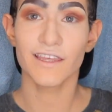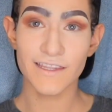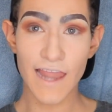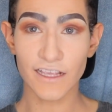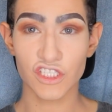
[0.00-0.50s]

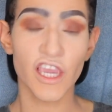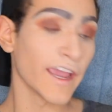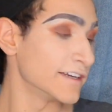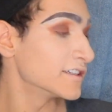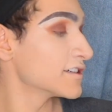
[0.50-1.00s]
Next
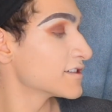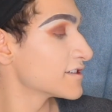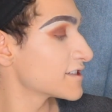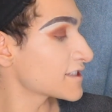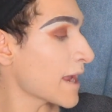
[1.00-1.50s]
shade,
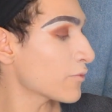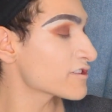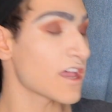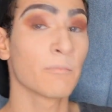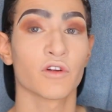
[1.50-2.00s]

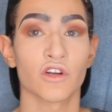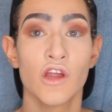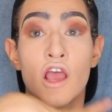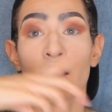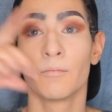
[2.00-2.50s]
Cypress Umber.
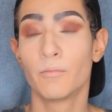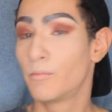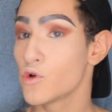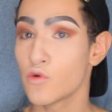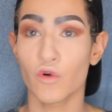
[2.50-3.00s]

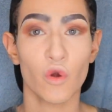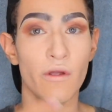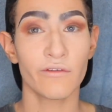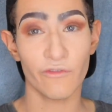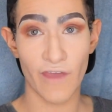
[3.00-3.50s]
Boom, we're
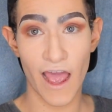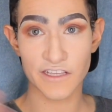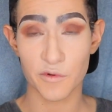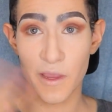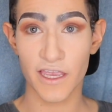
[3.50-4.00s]
going
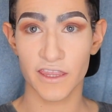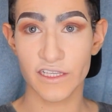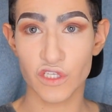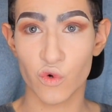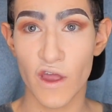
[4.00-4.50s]
fast, we're making
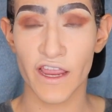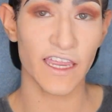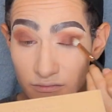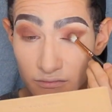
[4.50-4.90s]
this quick.